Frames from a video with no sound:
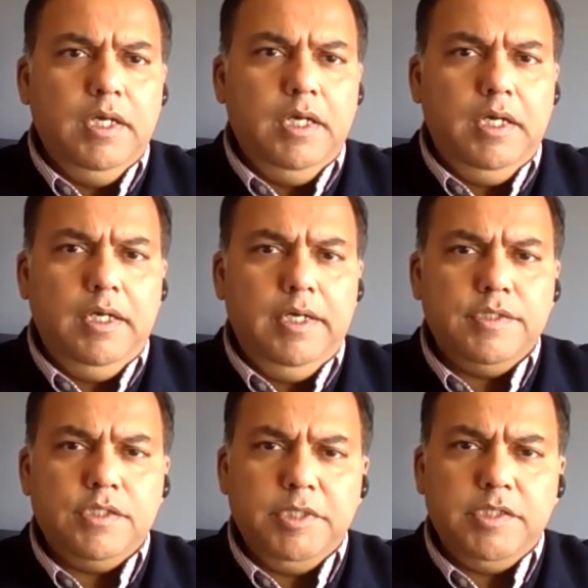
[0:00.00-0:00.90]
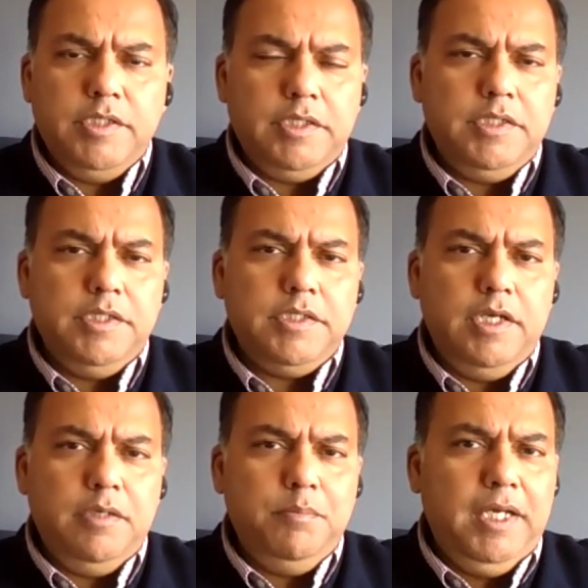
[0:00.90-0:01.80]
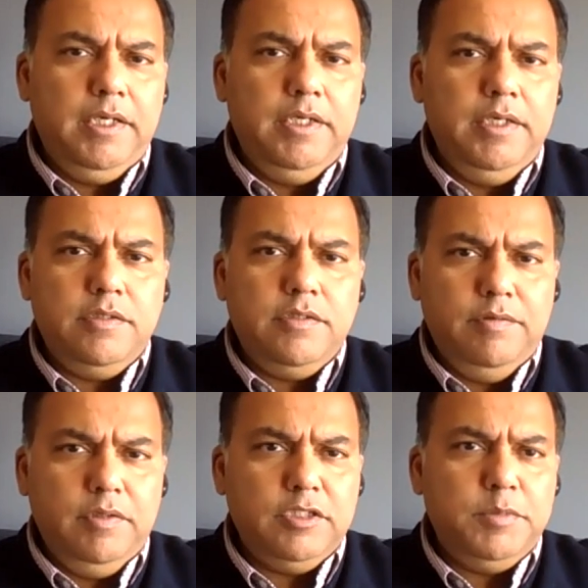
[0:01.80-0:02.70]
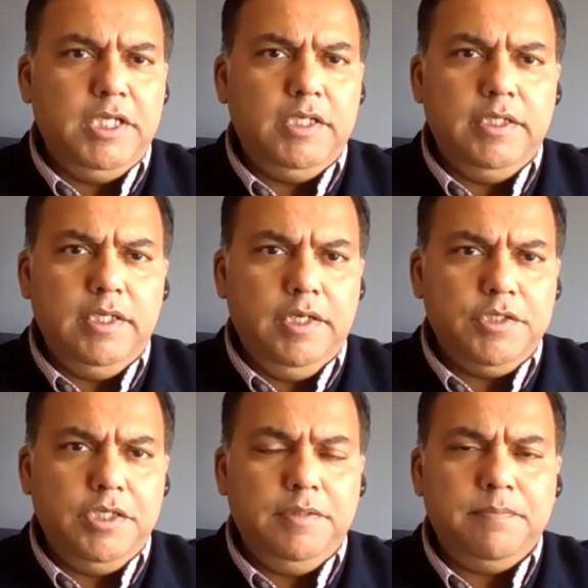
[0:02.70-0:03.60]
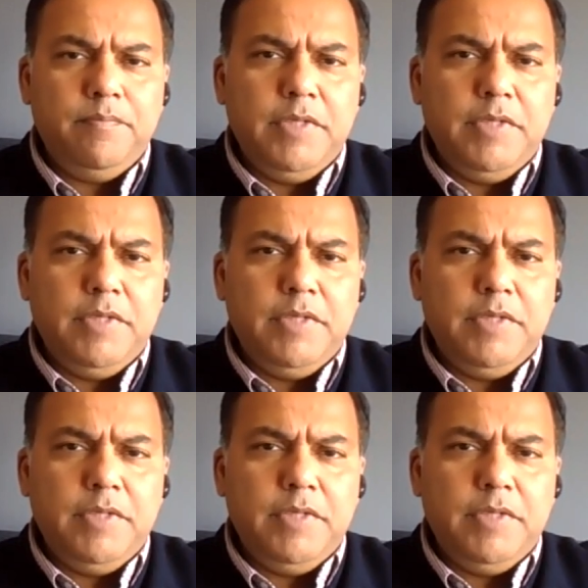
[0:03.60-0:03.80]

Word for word: uh, and some of these sectors getting badly hit: travel, hospitality, leisure,